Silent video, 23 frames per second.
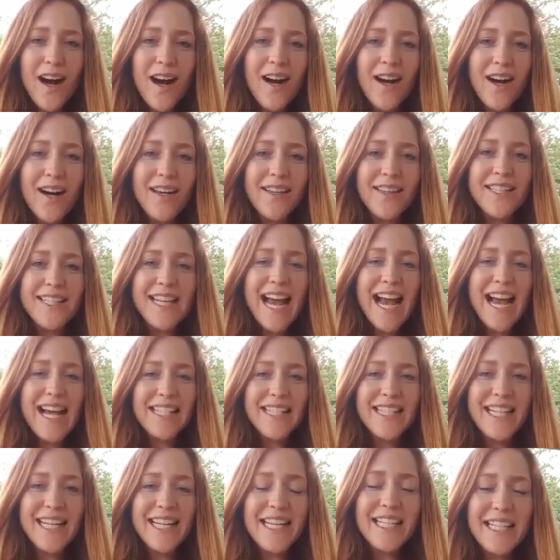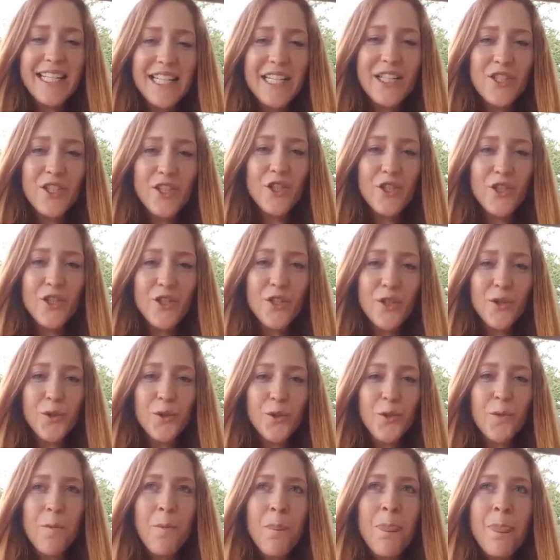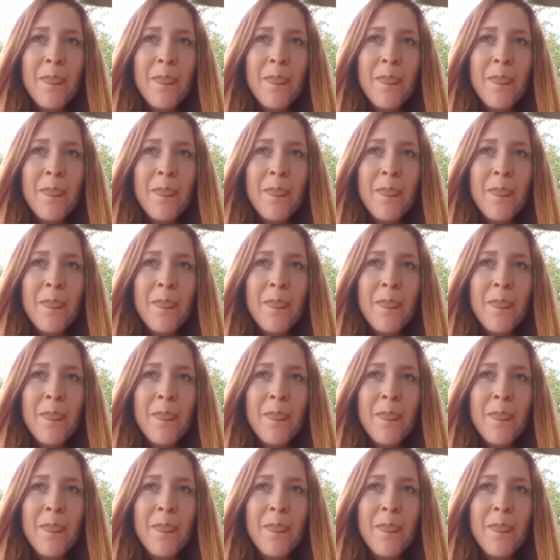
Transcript: on the tasks that he needs to do.